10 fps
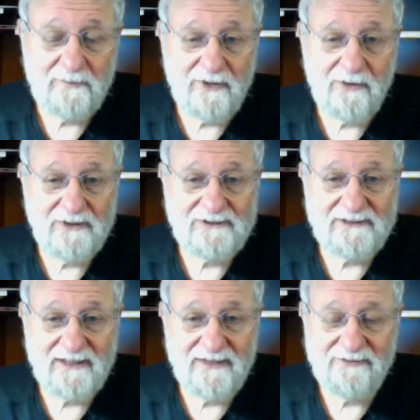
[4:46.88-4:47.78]
Because
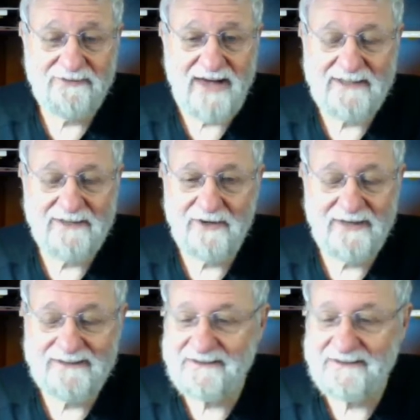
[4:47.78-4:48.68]
the fact that
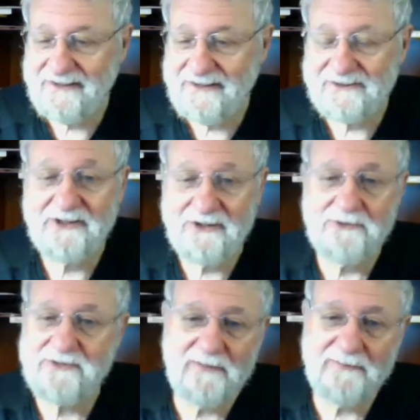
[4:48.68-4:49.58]
their engineers can
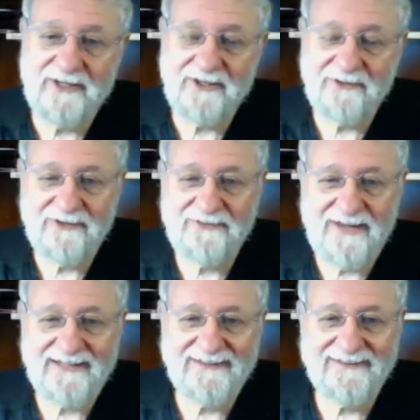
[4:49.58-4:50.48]
do something, or the
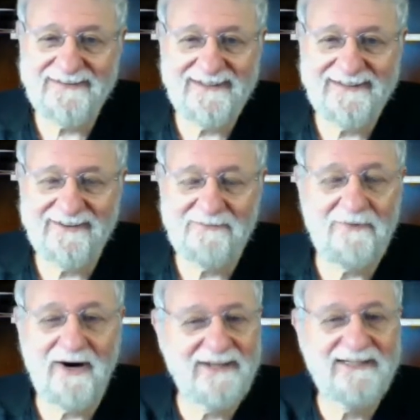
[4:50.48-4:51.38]
fact that their
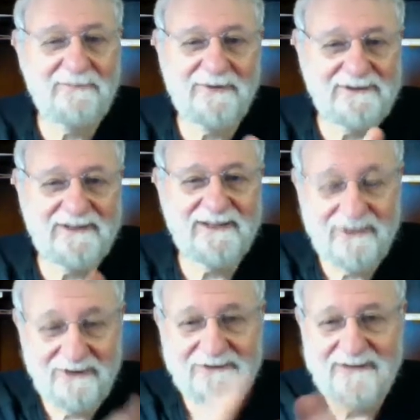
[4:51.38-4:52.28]
marketing person
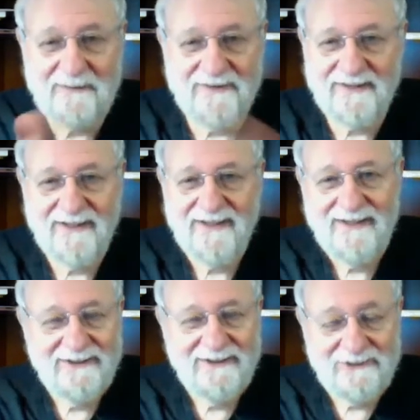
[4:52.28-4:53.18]
can do something,
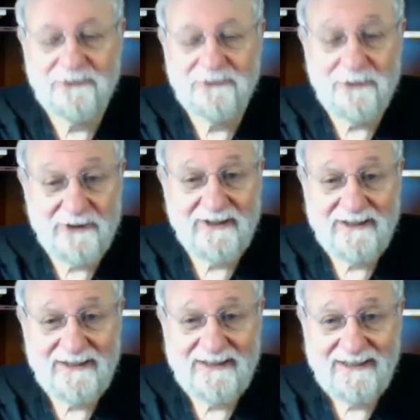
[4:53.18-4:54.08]
sure,
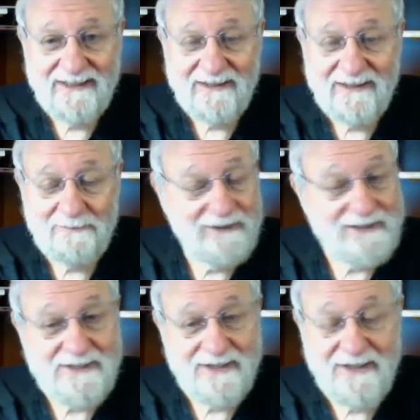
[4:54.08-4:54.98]
but
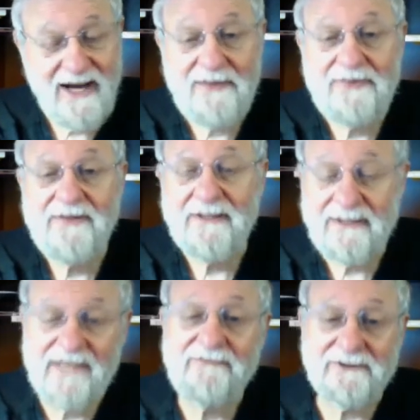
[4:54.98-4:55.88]
it's not the
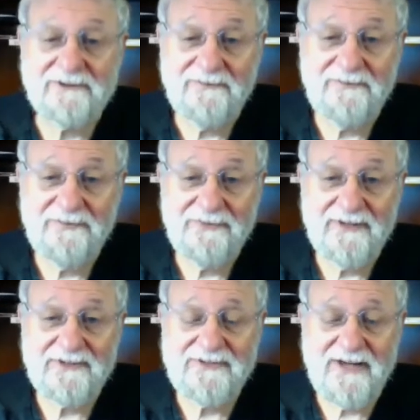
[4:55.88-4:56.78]
level,
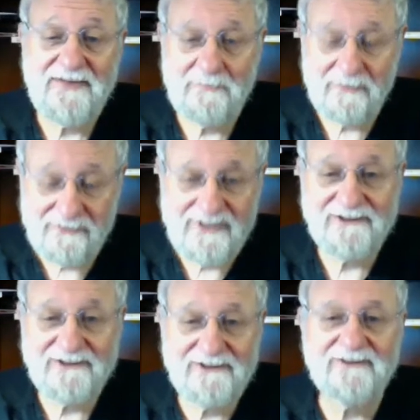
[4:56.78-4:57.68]
it's not the
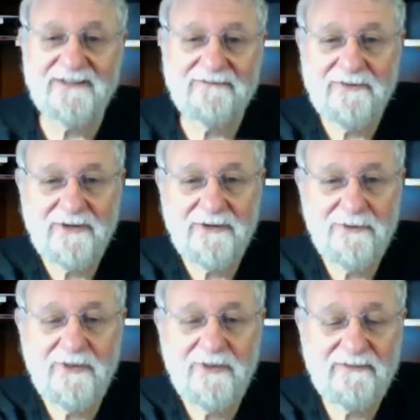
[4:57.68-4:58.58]
professional level that
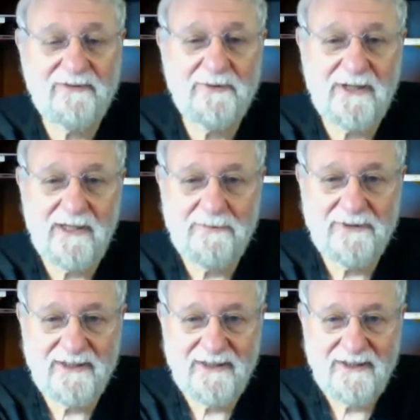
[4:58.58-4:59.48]
you want from the
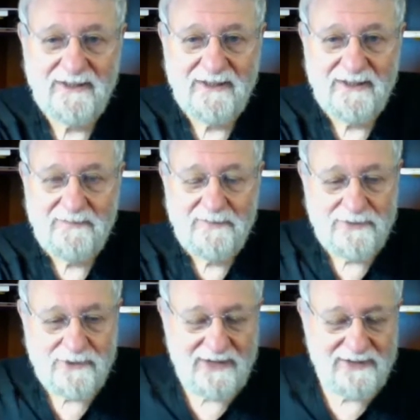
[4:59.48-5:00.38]
company.
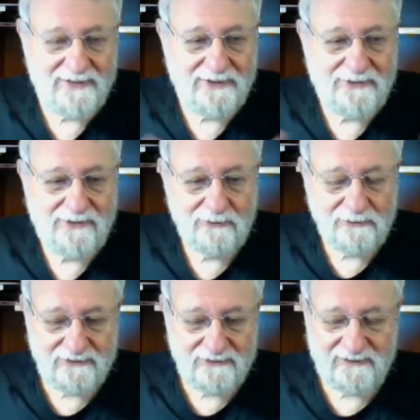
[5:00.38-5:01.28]
So I think these
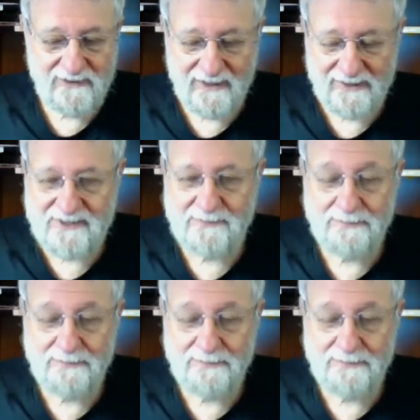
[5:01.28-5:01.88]
tools are